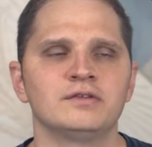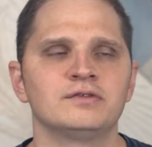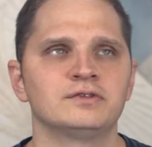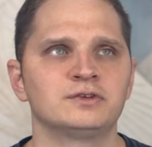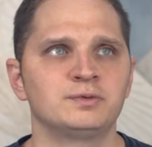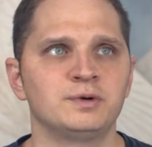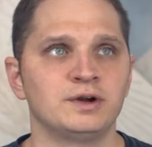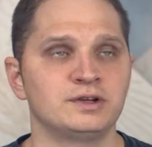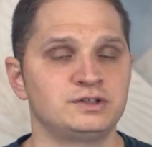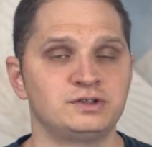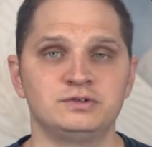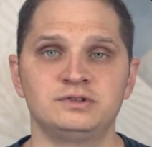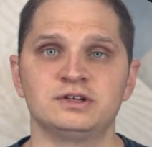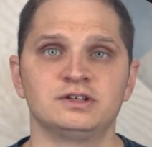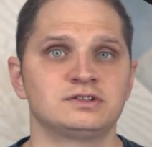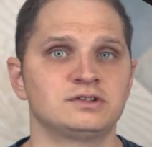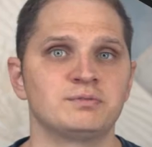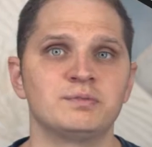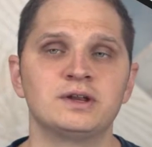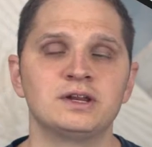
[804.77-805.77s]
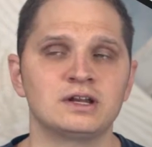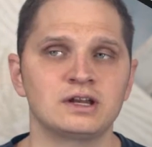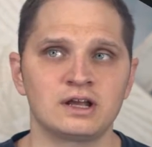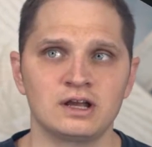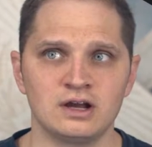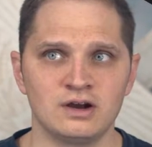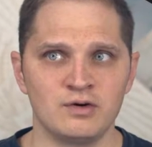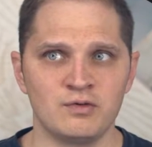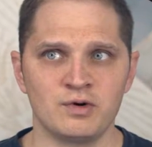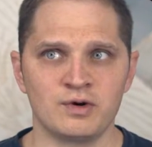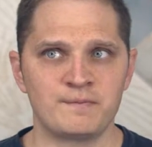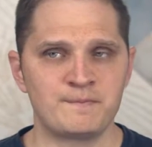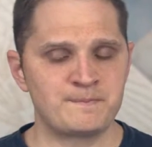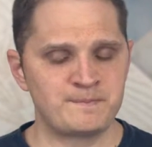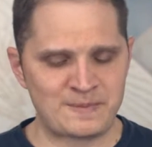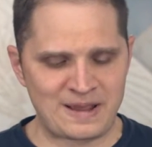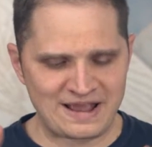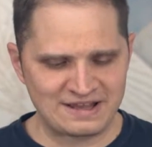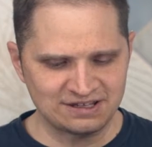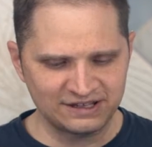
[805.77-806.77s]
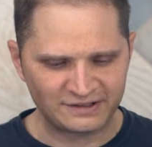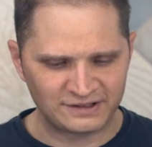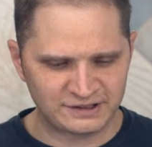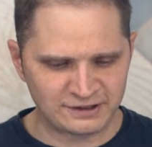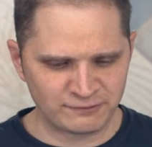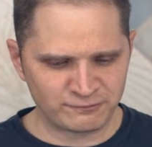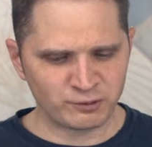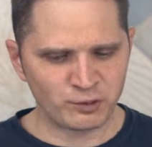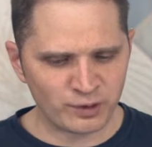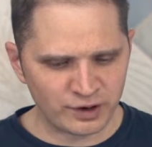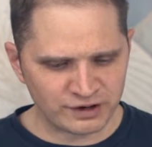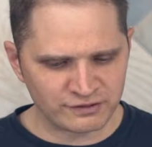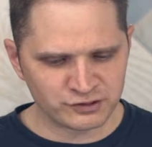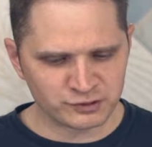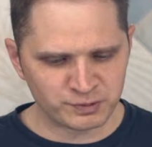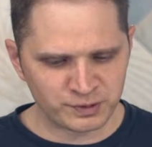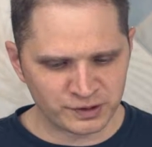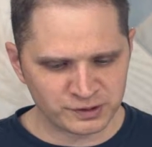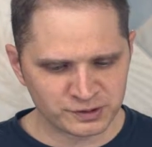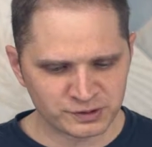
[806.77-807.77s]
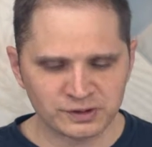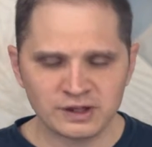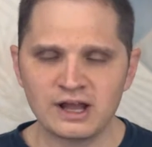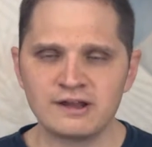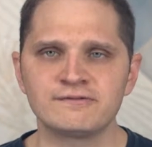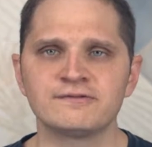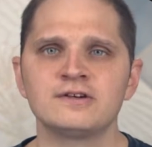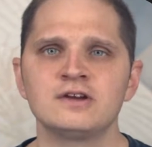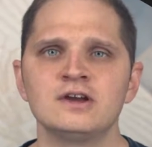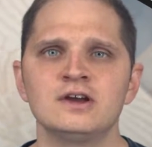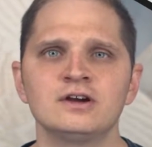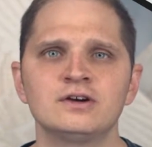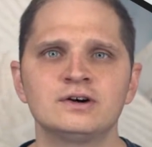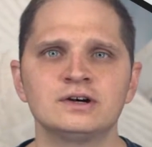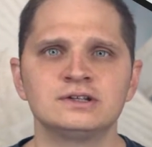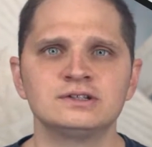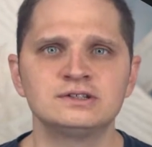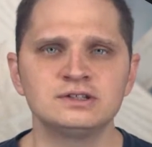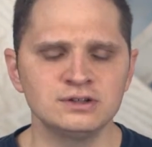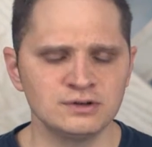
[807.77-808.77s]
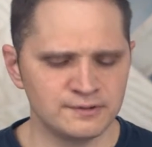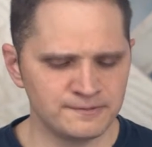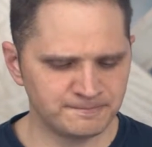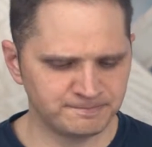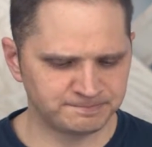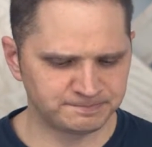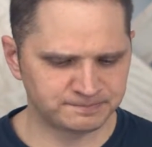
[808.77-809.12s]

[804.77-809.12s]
spirits who just a minute ago were basically devoid of spiritual life couldn't do.